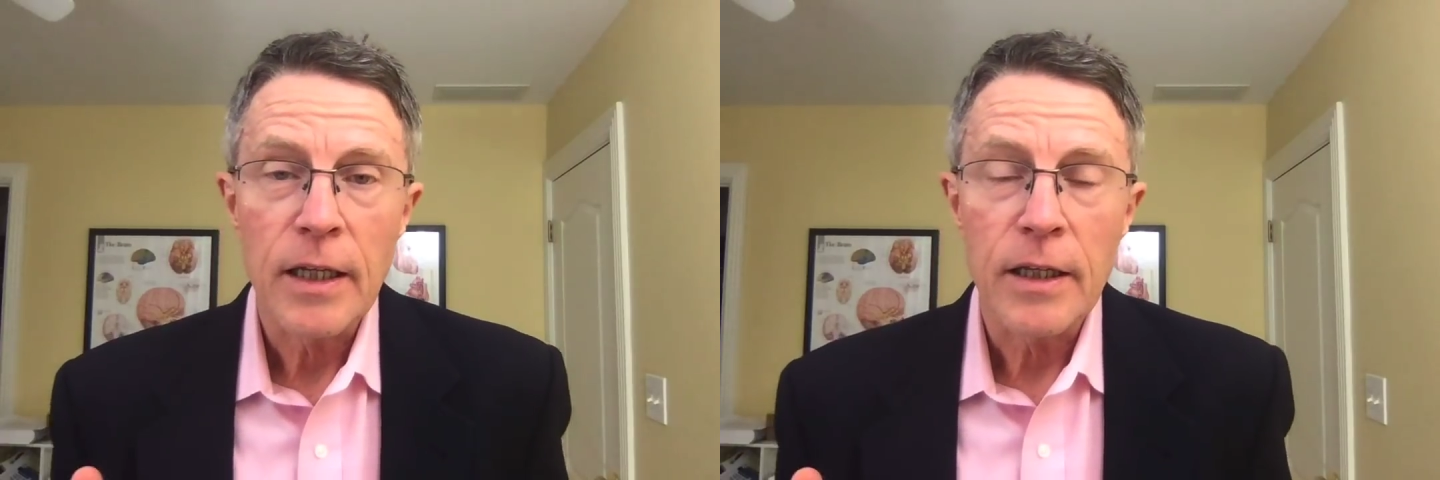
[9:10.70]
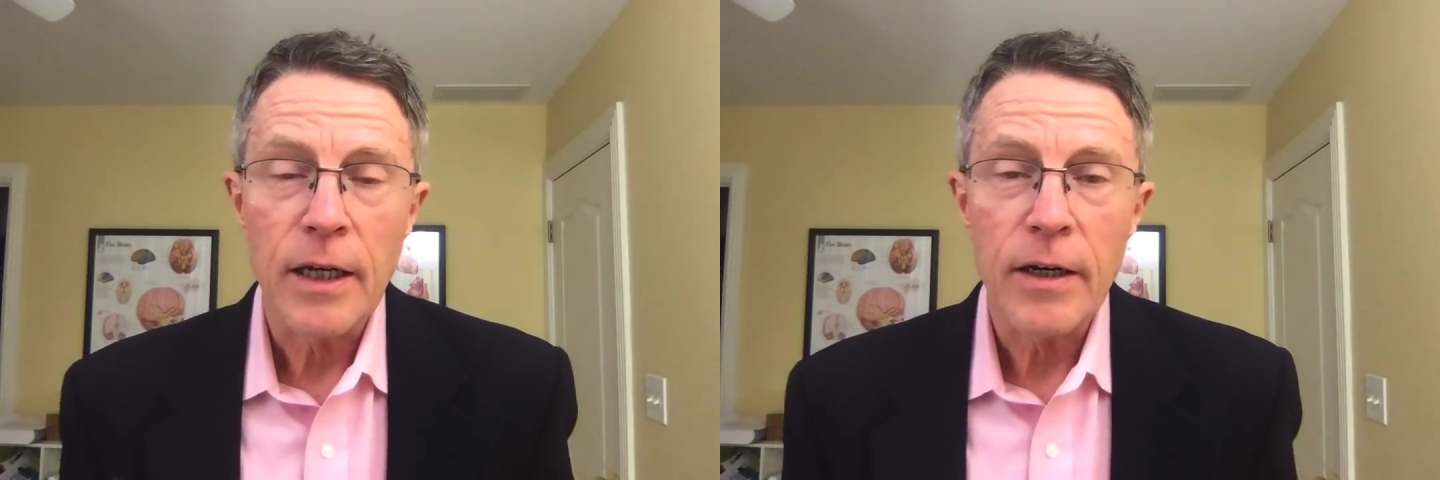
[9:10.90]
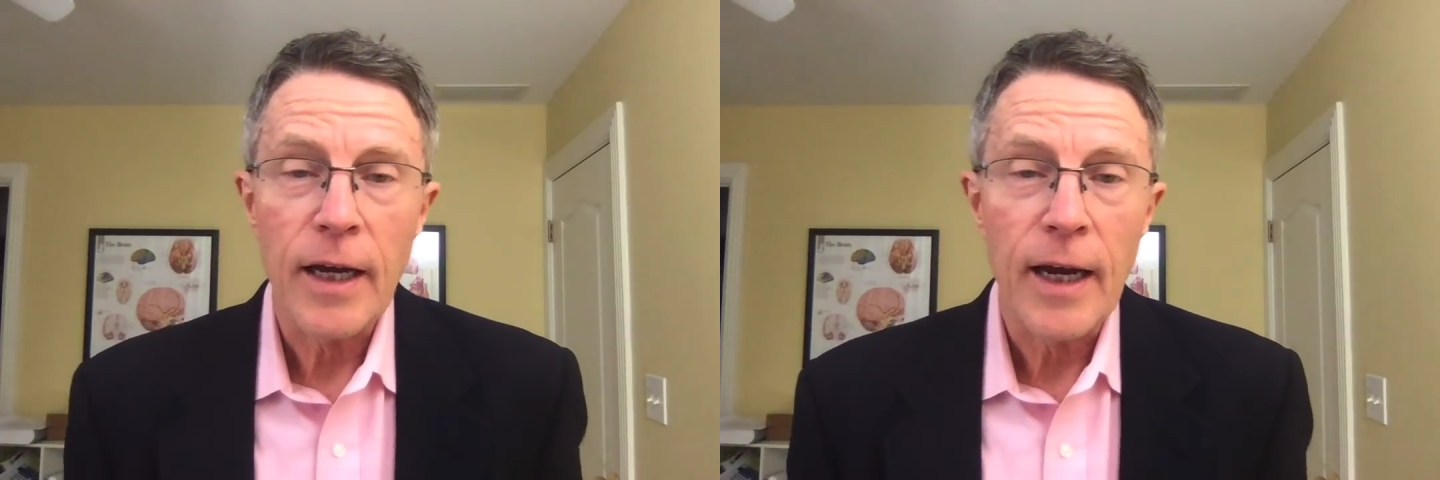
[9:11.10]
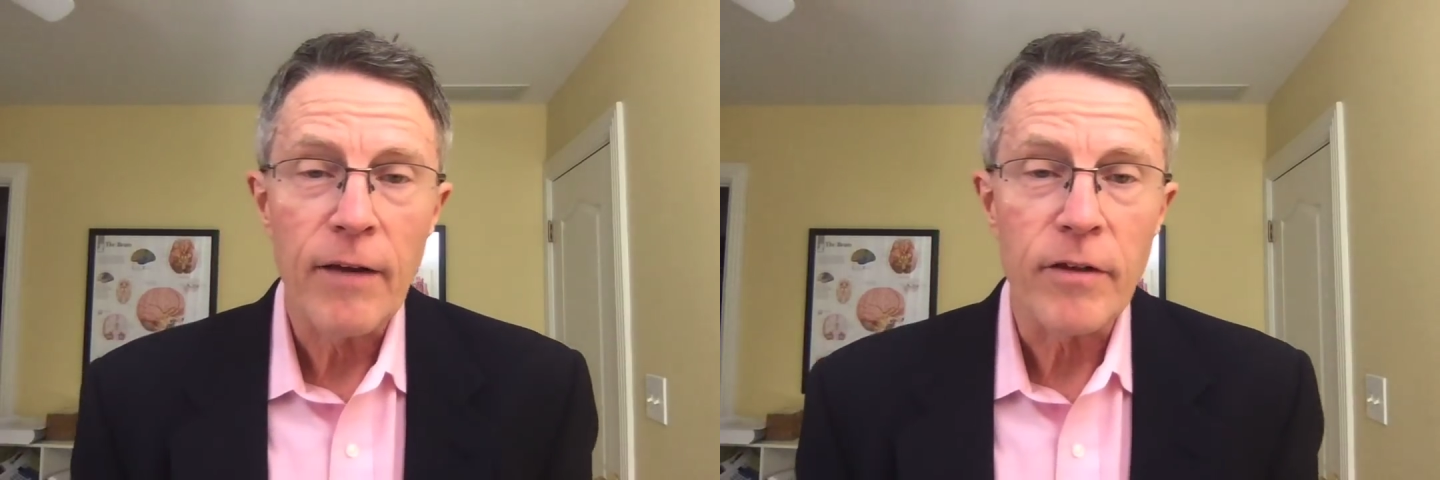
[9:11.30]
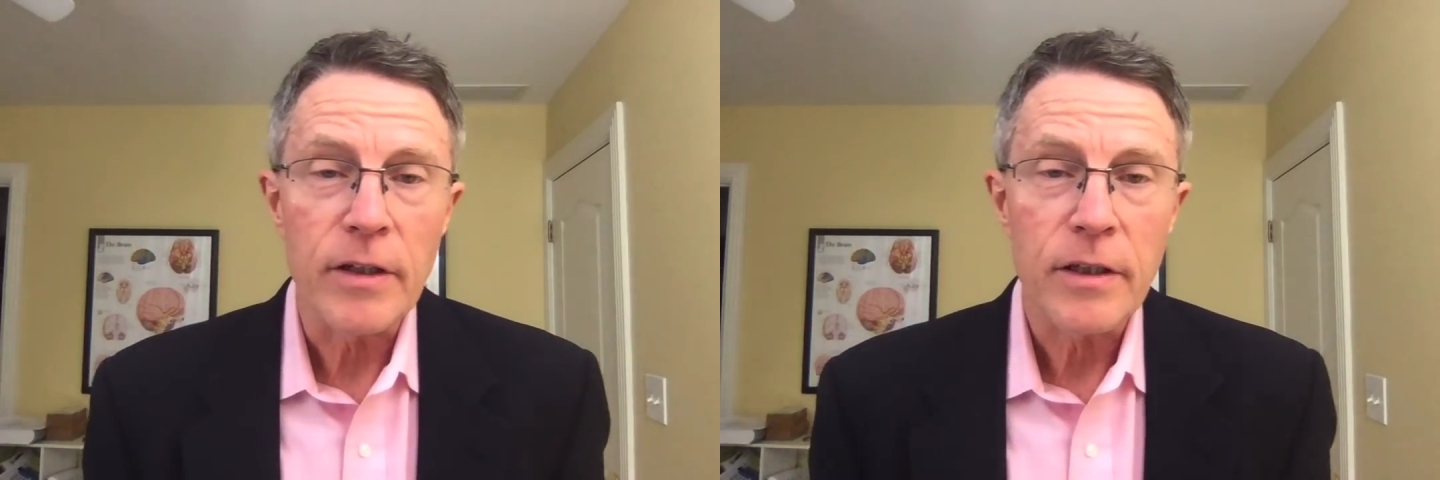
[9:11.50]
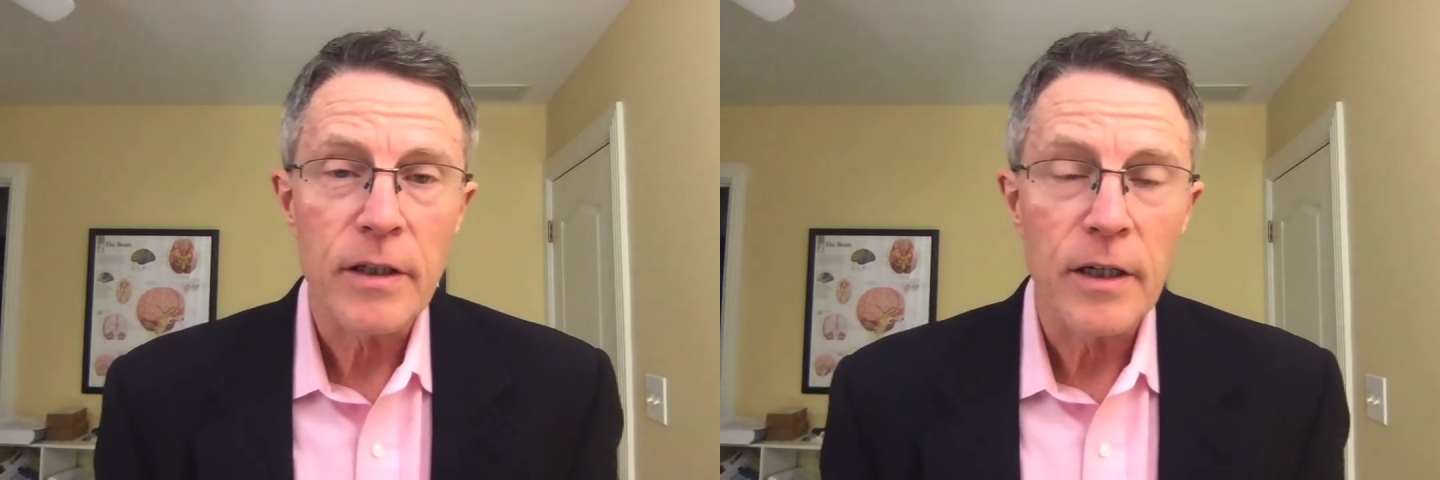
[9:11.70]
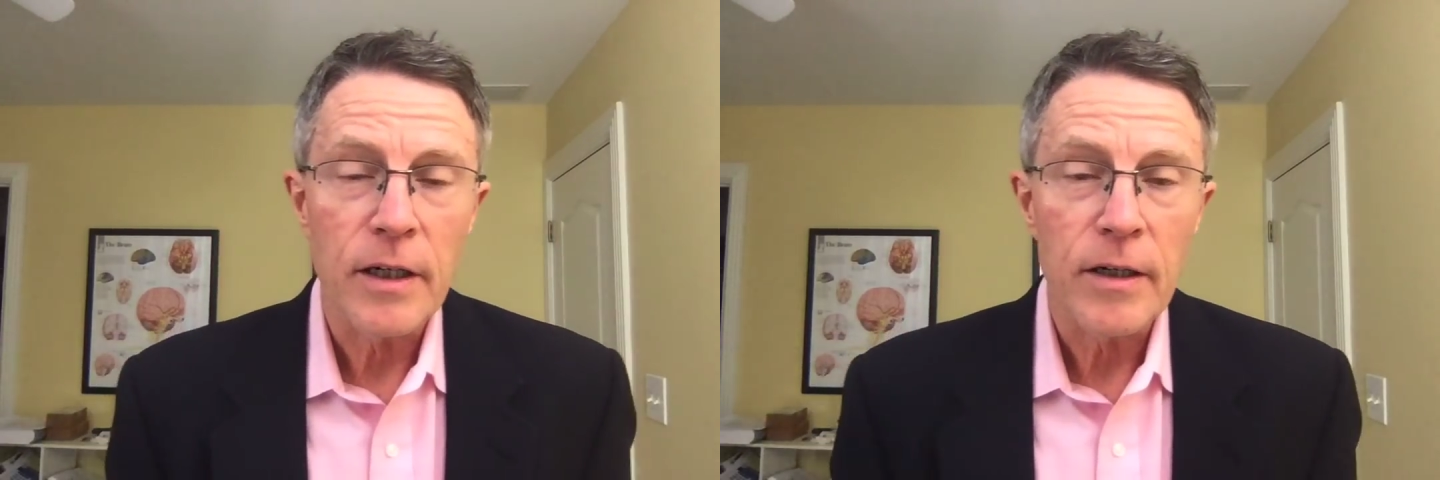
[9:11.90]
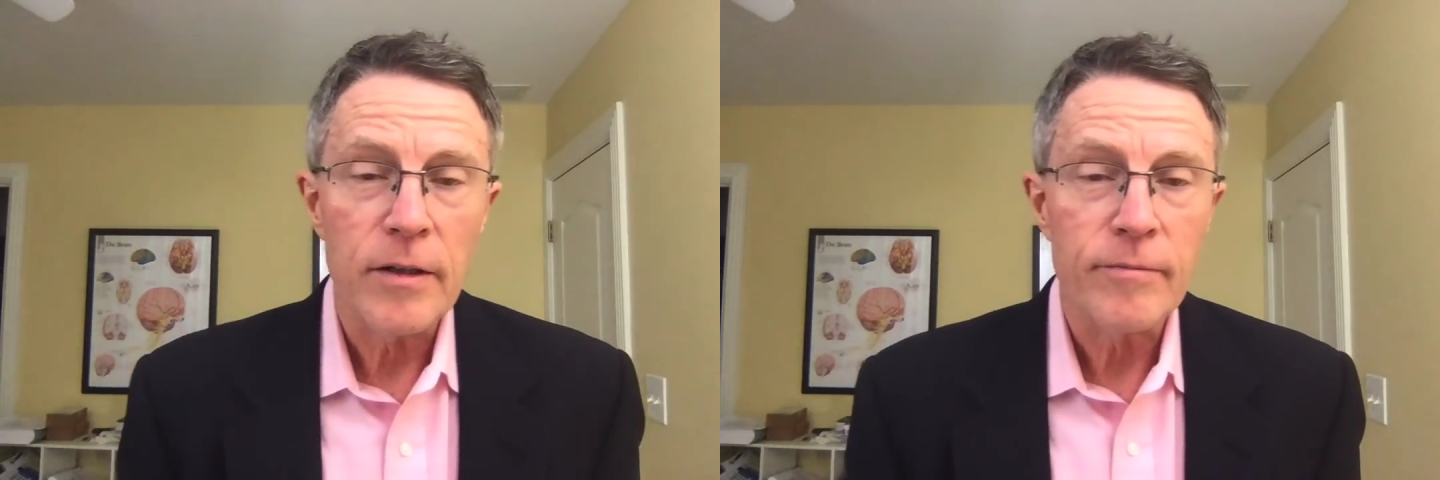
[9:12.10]
there you have it.
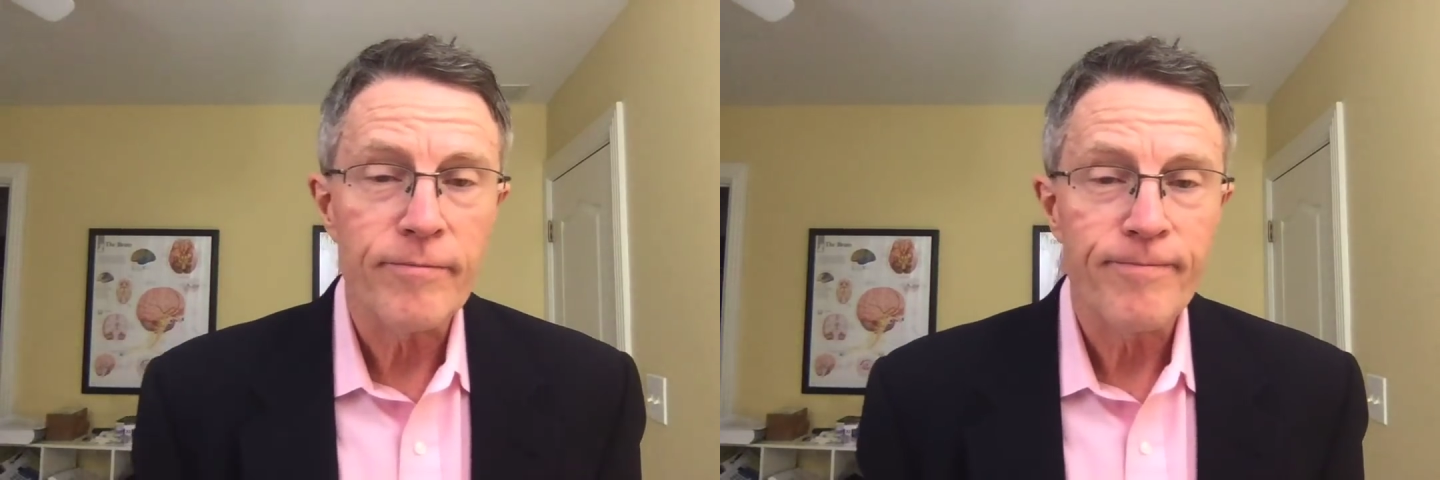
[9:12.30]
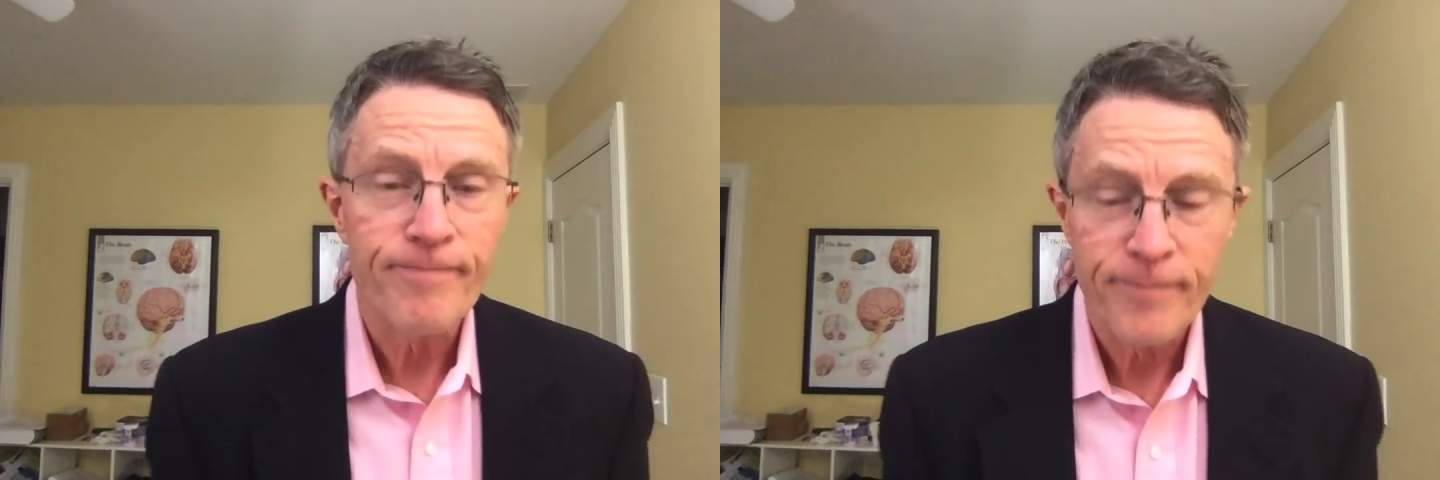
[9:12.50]
Um,